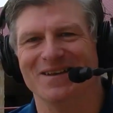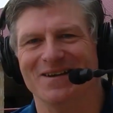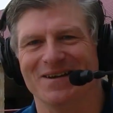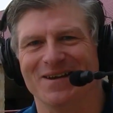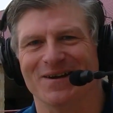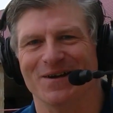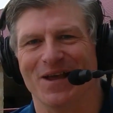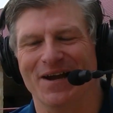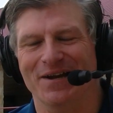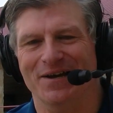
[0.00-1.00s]
down to
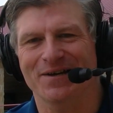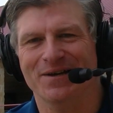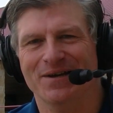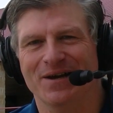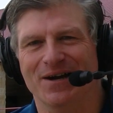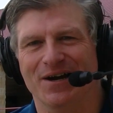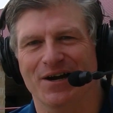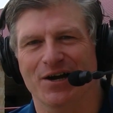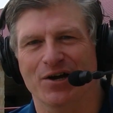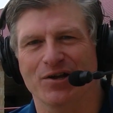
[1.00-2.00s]
Carolina,
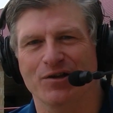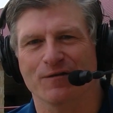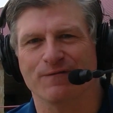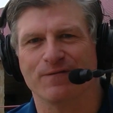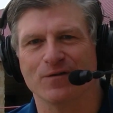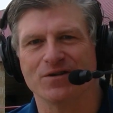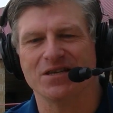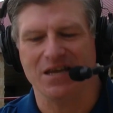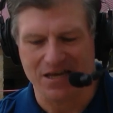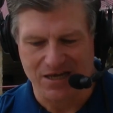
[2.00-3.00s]
uh, your
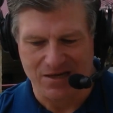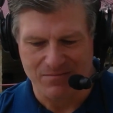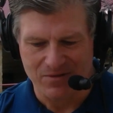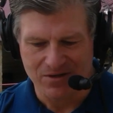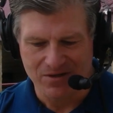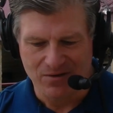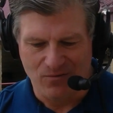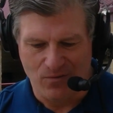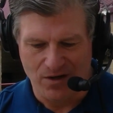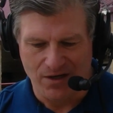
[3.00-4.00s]
first game
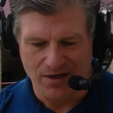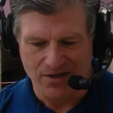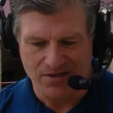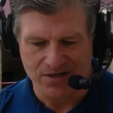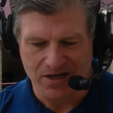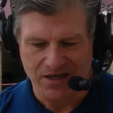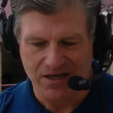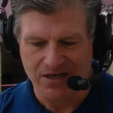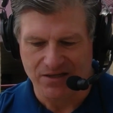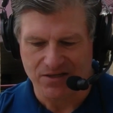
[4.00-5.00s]
was
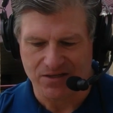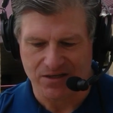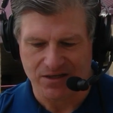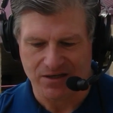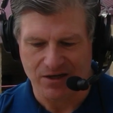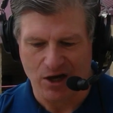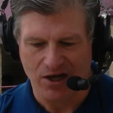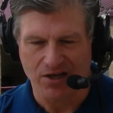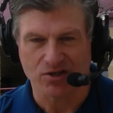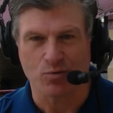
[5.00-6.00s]
against uh,
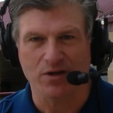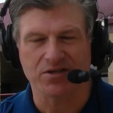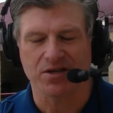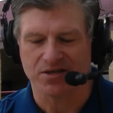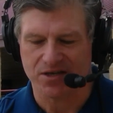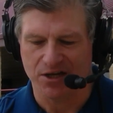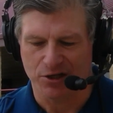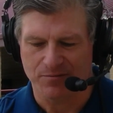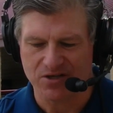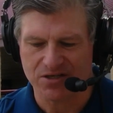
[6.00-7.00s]
against Winston
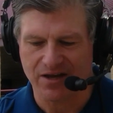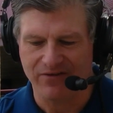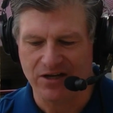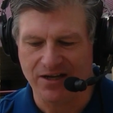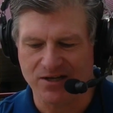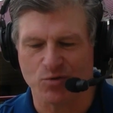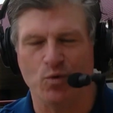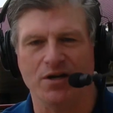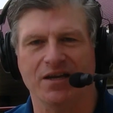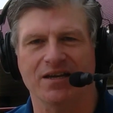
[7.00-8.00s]
Salem. Mm-hmm. Seven innings,
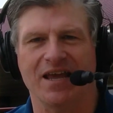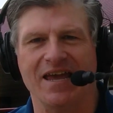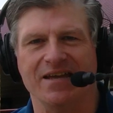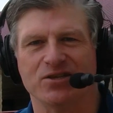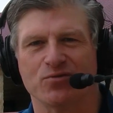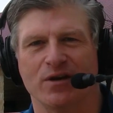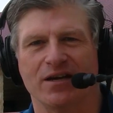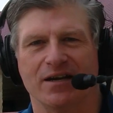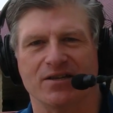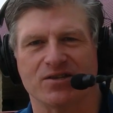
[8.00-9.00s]
one hit, eight
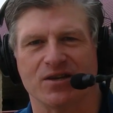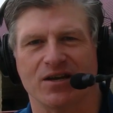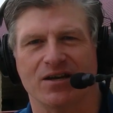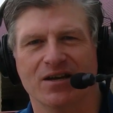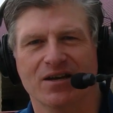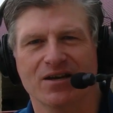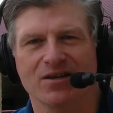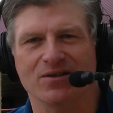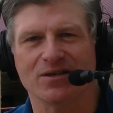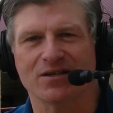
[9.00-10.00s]
strikeouts. Uh,
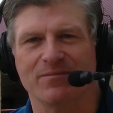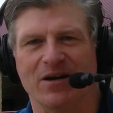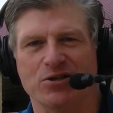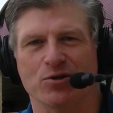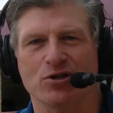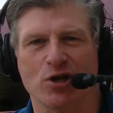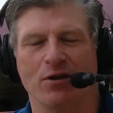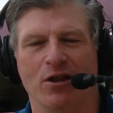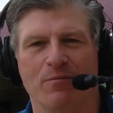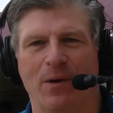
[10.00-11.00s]
you talked about your
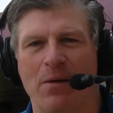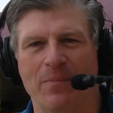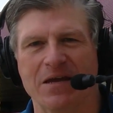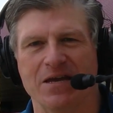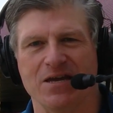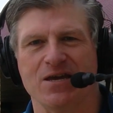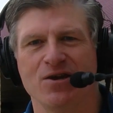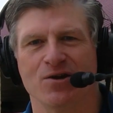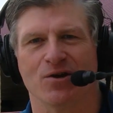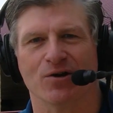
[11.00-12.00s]
adrenaline pumping
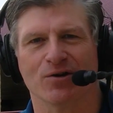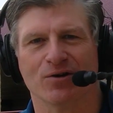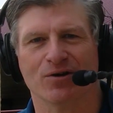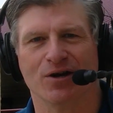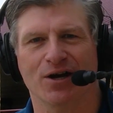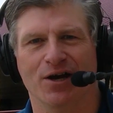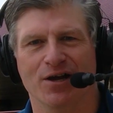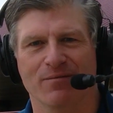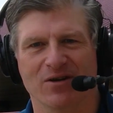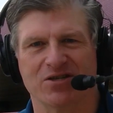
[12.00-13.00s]
here. Uh,
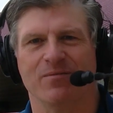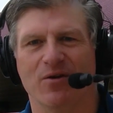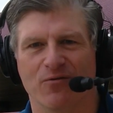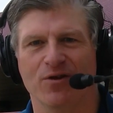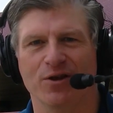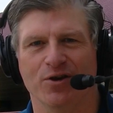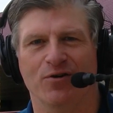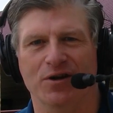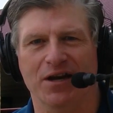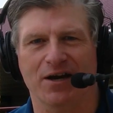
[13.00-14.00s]
it must have been really
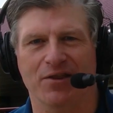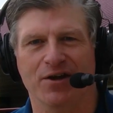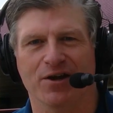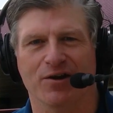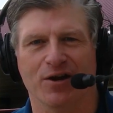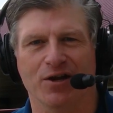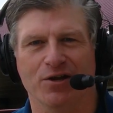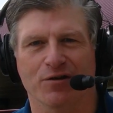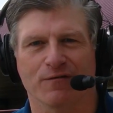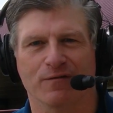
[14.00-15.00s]
going down there in
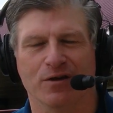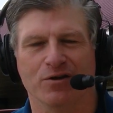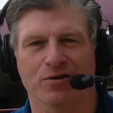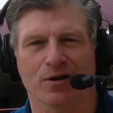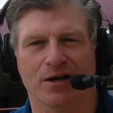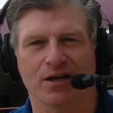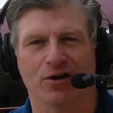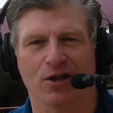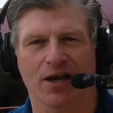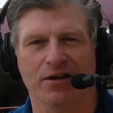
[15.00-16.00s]
your in your uh,
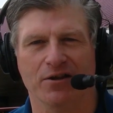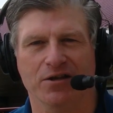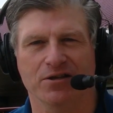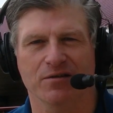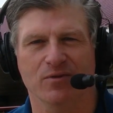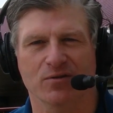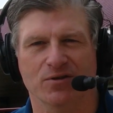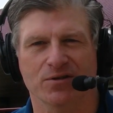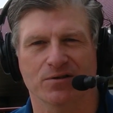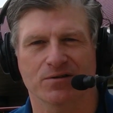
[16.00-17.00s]
Carolina League debut
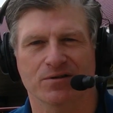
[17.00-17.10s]
too.